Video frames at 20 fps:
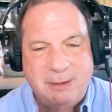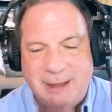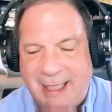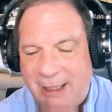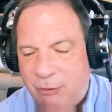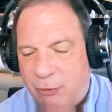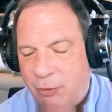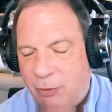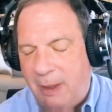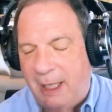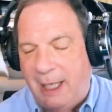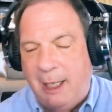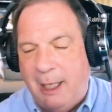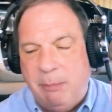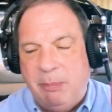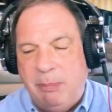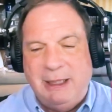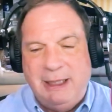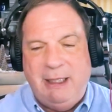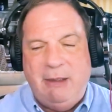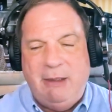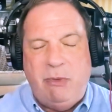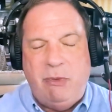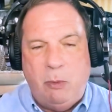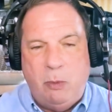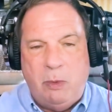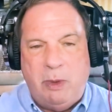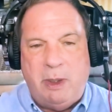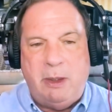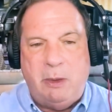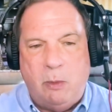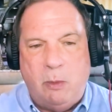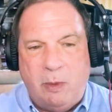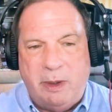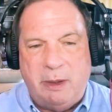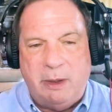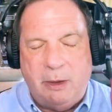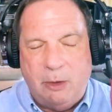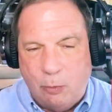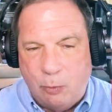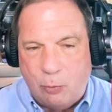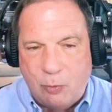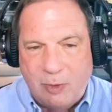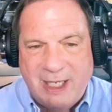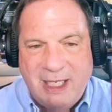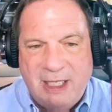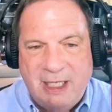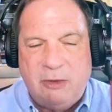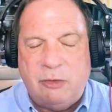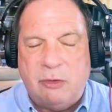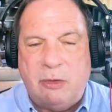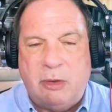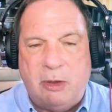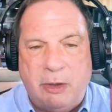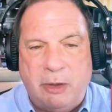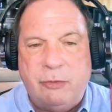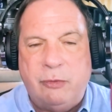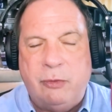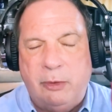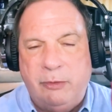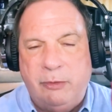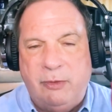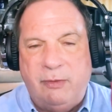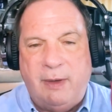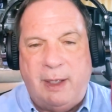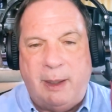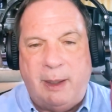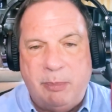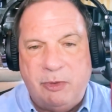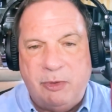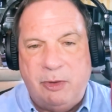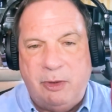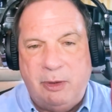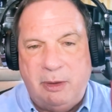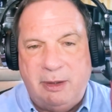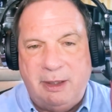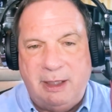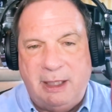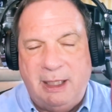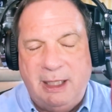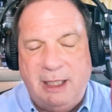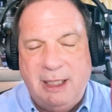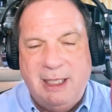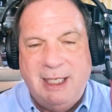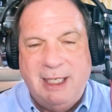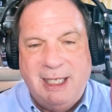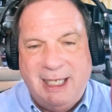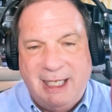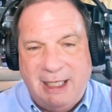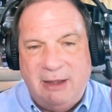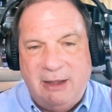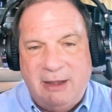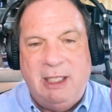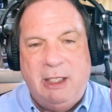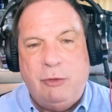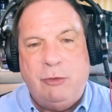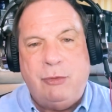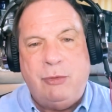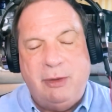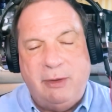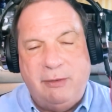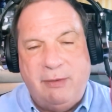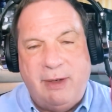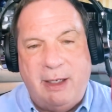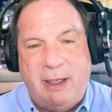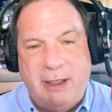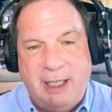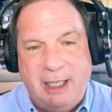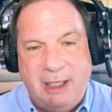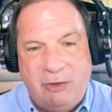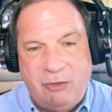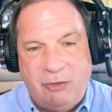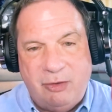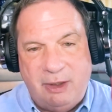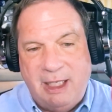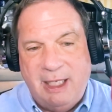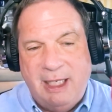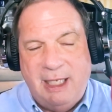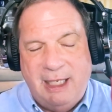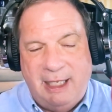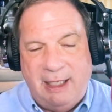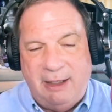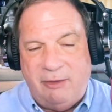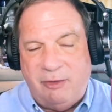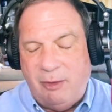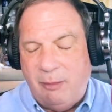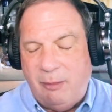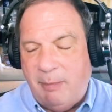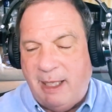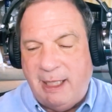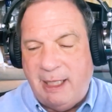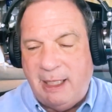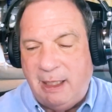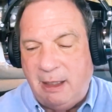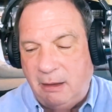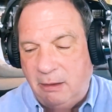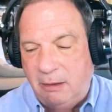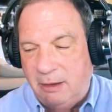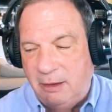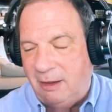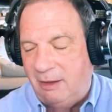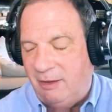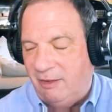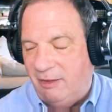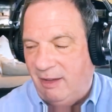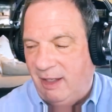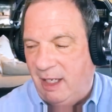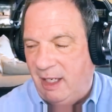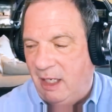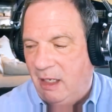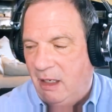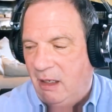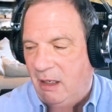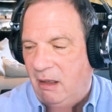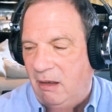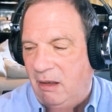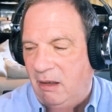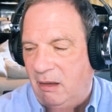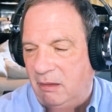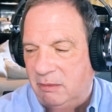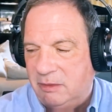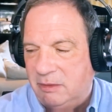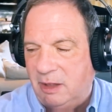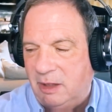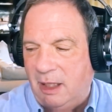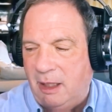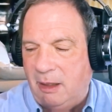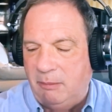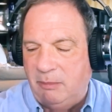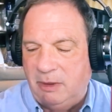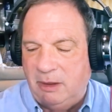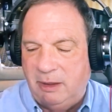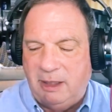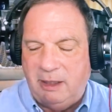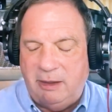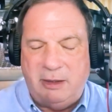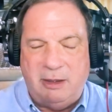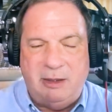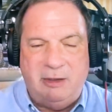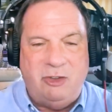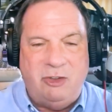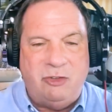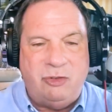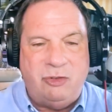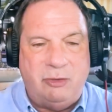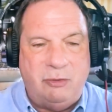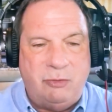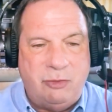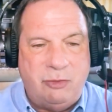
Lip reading: Andrew, I believe that we're at one of the greatest crossroads of opportunity in the history of our nation. And somebody can look and say, oh, Thom, look at the condition of